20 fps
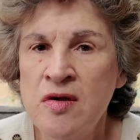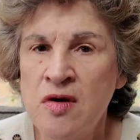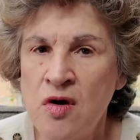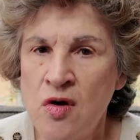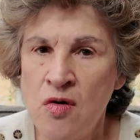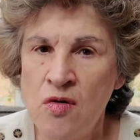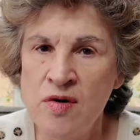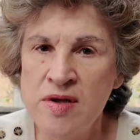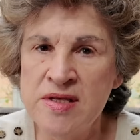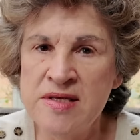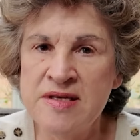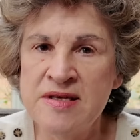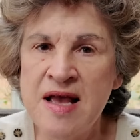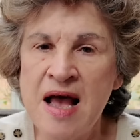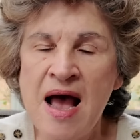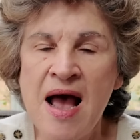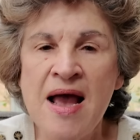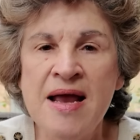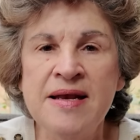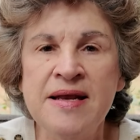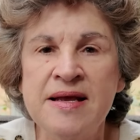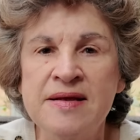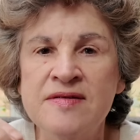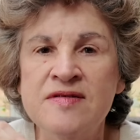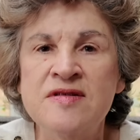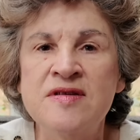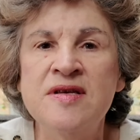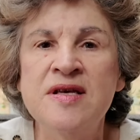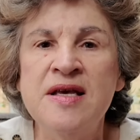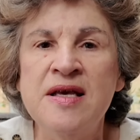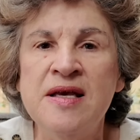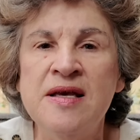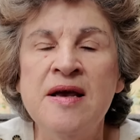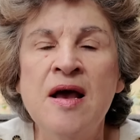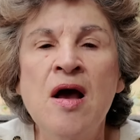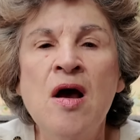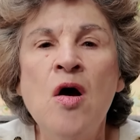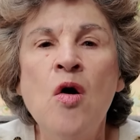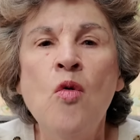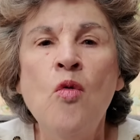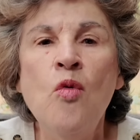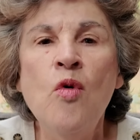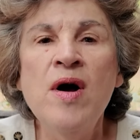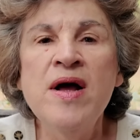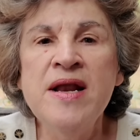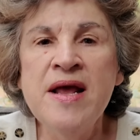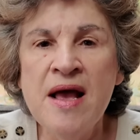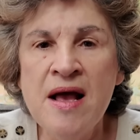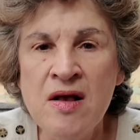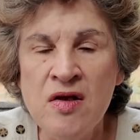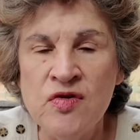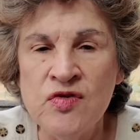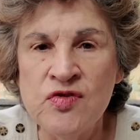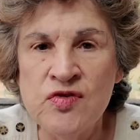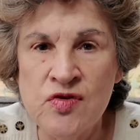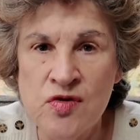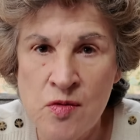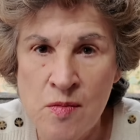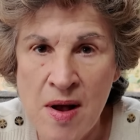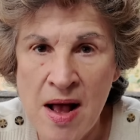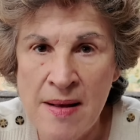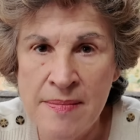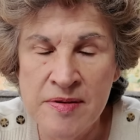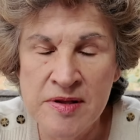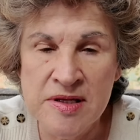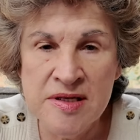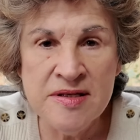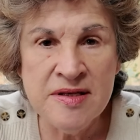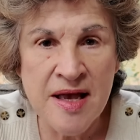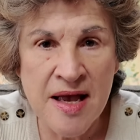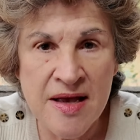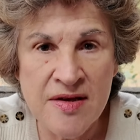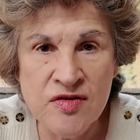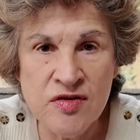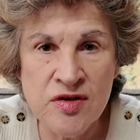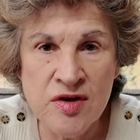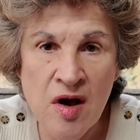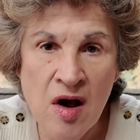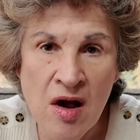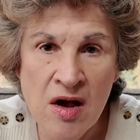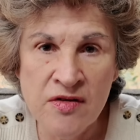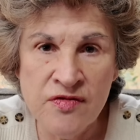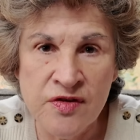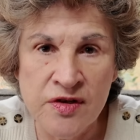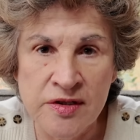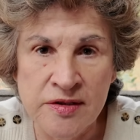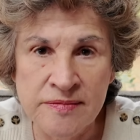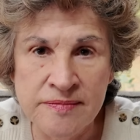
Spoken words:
go inside and see what else Thermopolis has to offer.